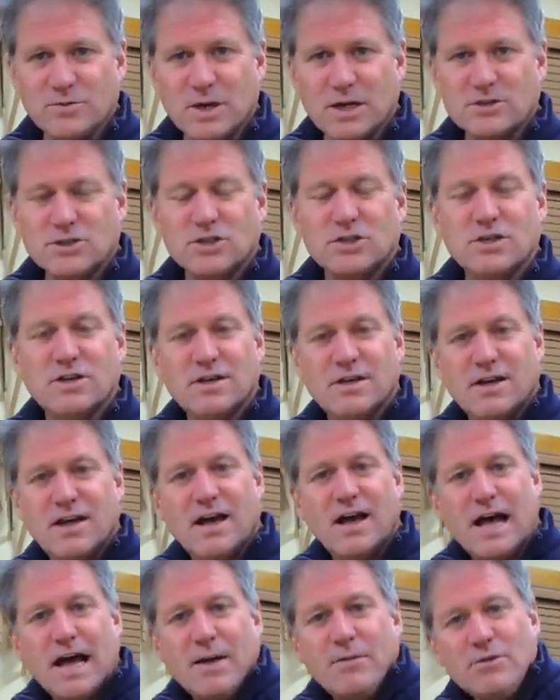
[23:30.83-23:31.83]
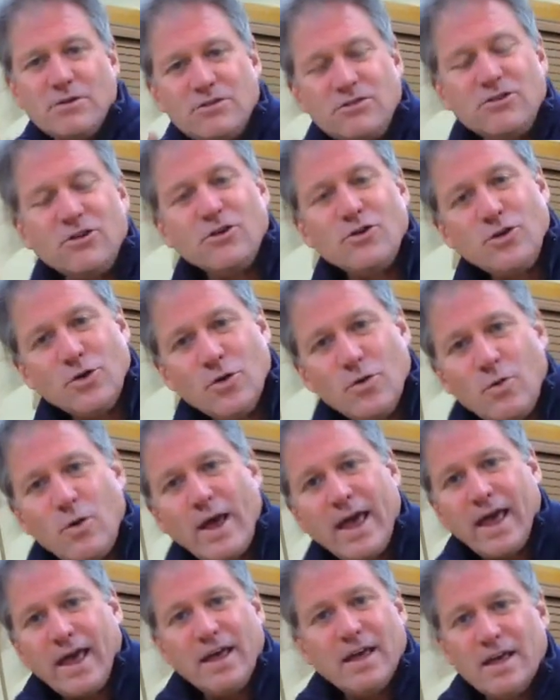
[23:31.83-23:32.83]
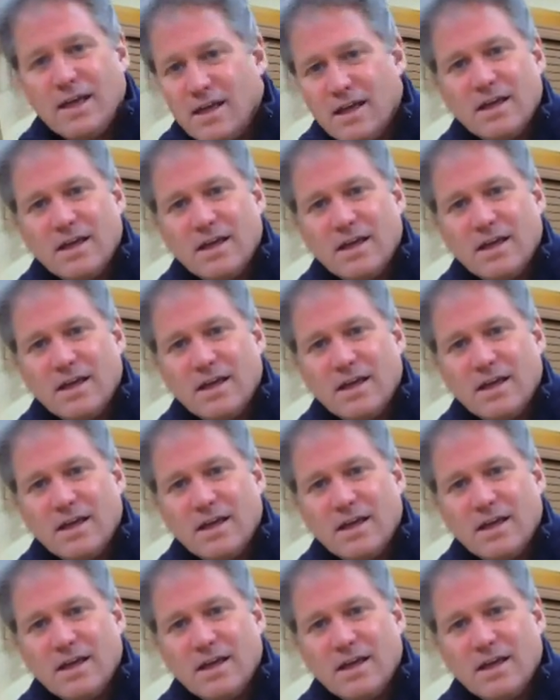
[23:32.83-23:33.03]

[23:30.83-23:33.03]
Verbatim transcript: much. I'm going to show you a way